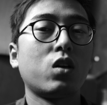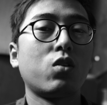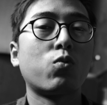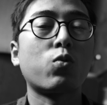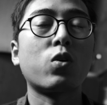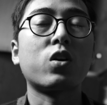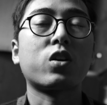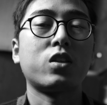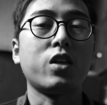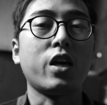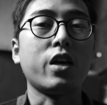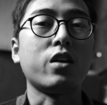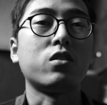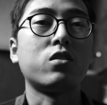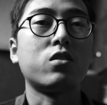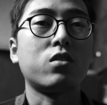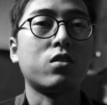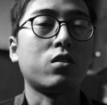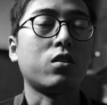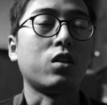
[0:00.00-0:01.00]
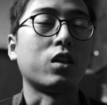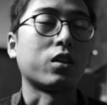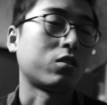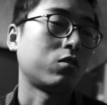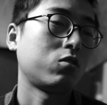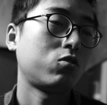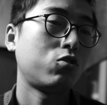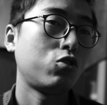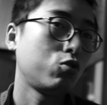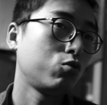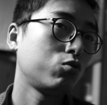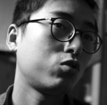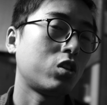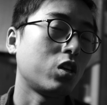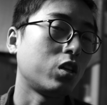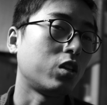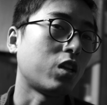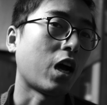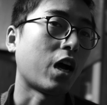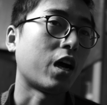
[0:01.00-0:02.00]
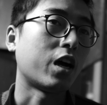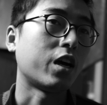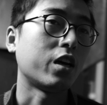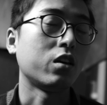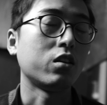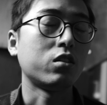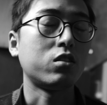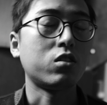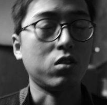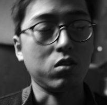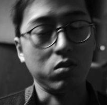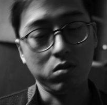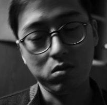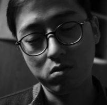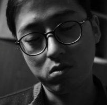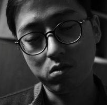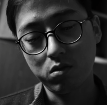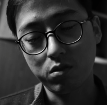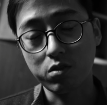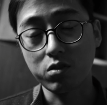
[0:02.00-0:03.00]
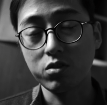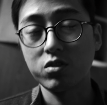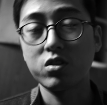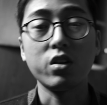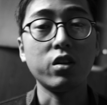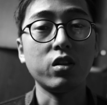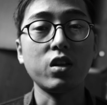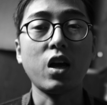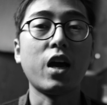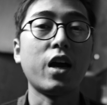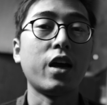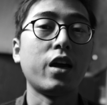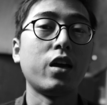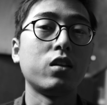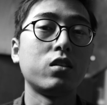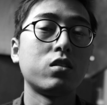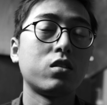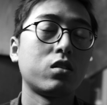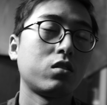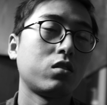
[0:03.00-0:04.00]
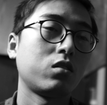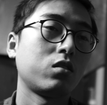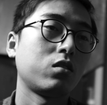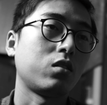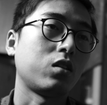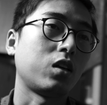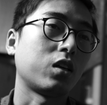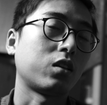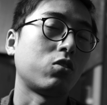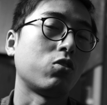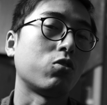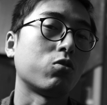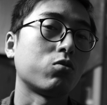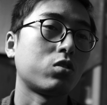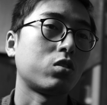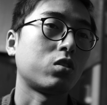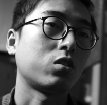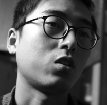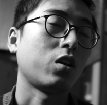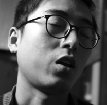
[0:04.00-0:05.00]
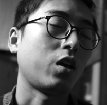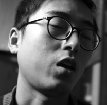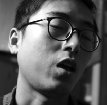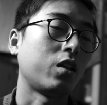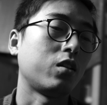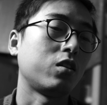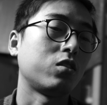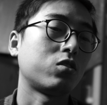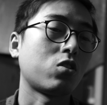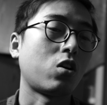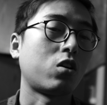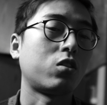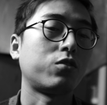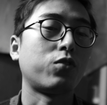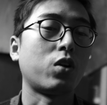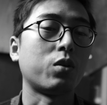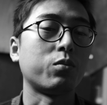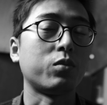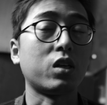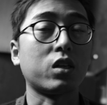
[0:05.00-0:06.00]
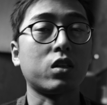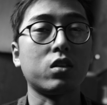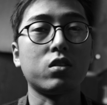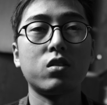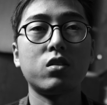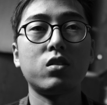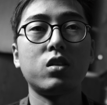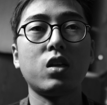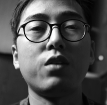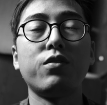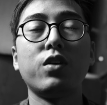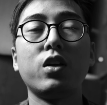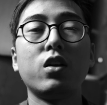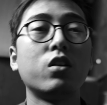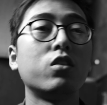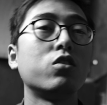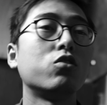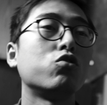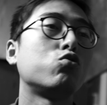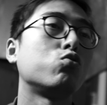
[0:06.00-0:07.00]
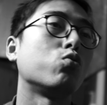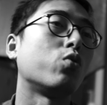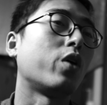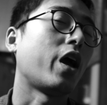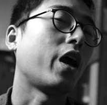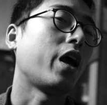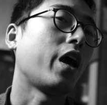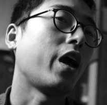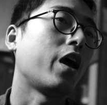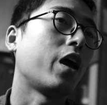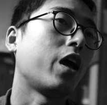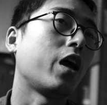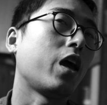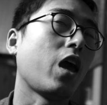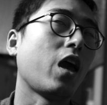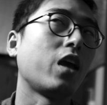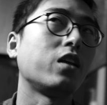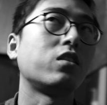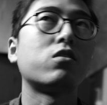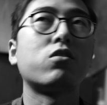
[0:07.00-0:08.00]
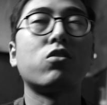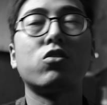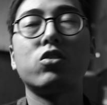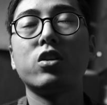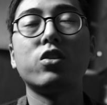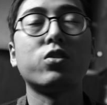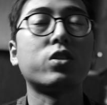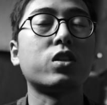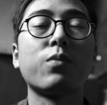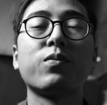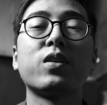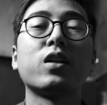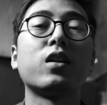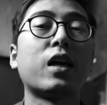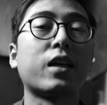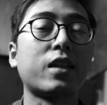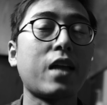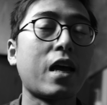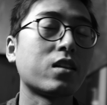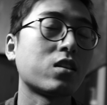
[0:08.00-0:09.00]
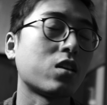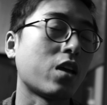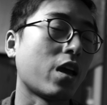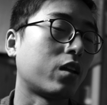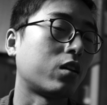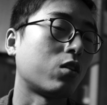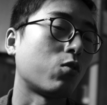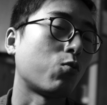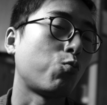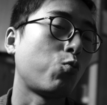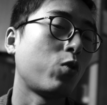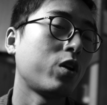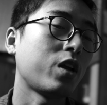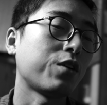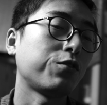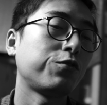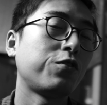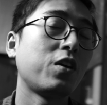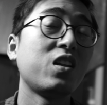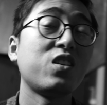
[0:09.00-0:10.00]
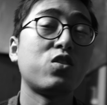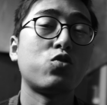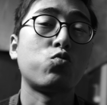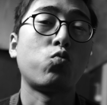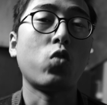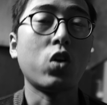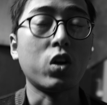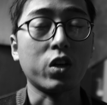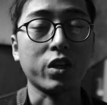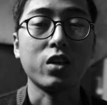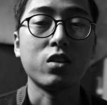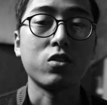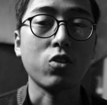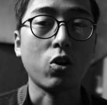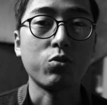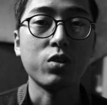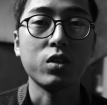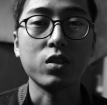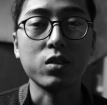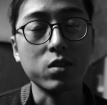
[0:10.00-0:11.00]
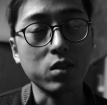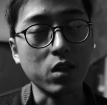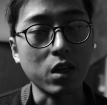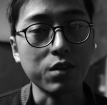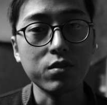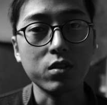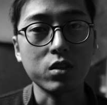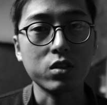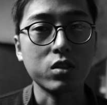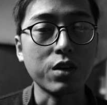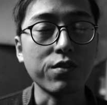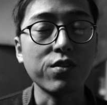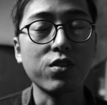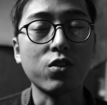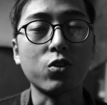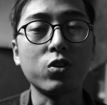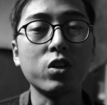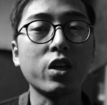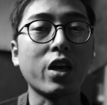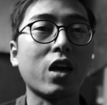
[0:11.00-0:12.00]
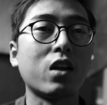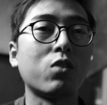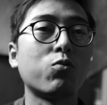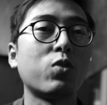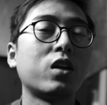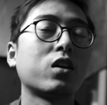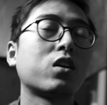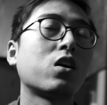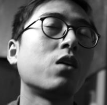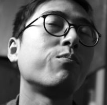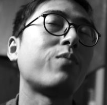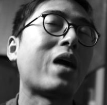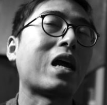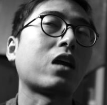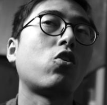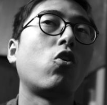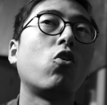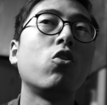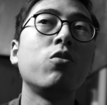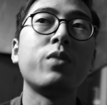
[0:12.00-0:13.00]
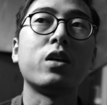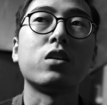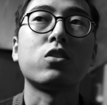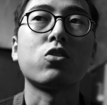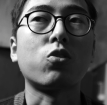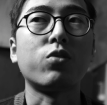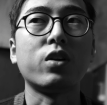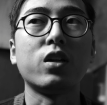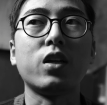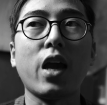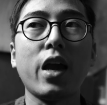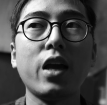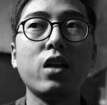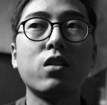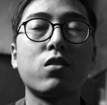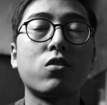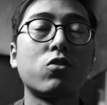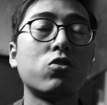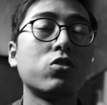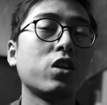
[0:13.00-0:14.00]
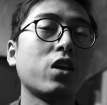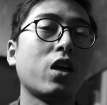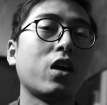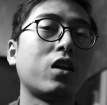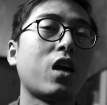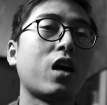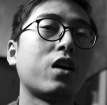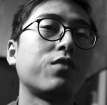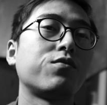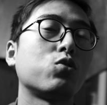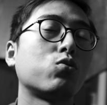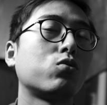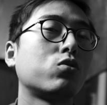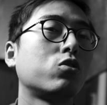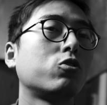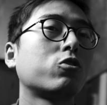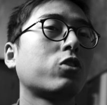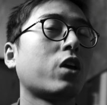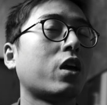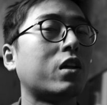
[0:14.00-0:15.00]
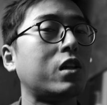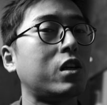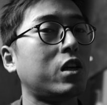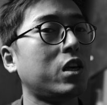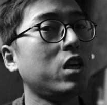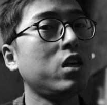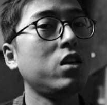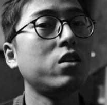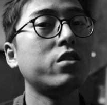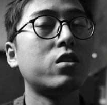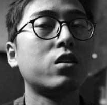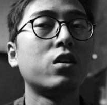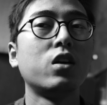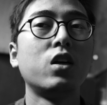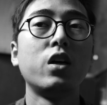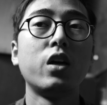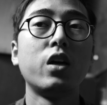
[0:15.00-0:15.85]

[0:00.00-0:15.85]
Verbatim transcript: work days, like Tuesday night, Thursday night, like those and they start from like 7 to 8.30 or something like that and uh, when i finish work it's already 7.30 and when i come back home it's already 8.30 and i have to cook and eat